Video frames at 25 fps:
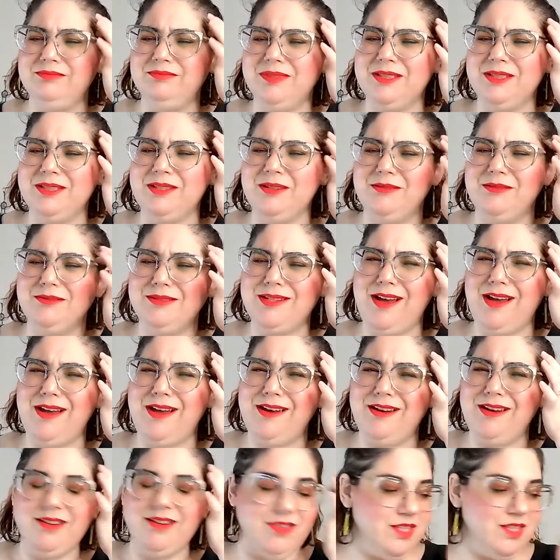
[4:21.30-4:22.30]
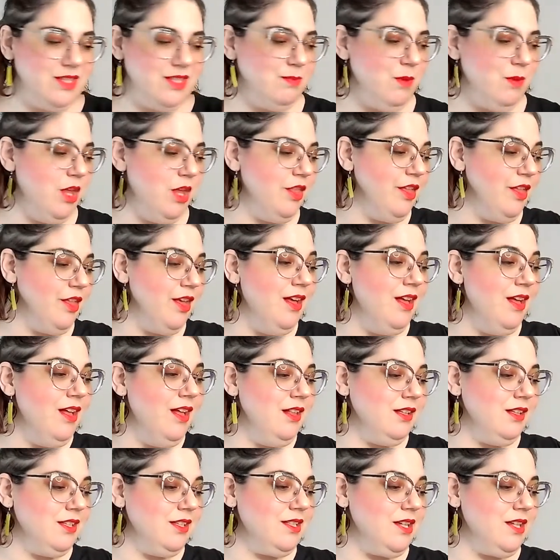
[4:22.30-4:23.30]
so tired this month.
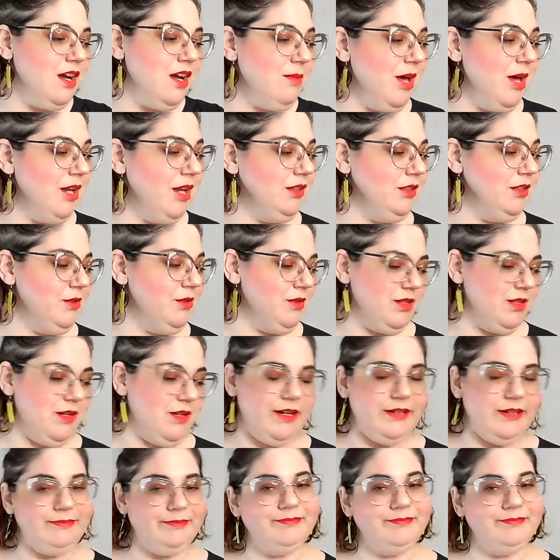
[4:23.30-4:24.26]
Let's talk about a loser.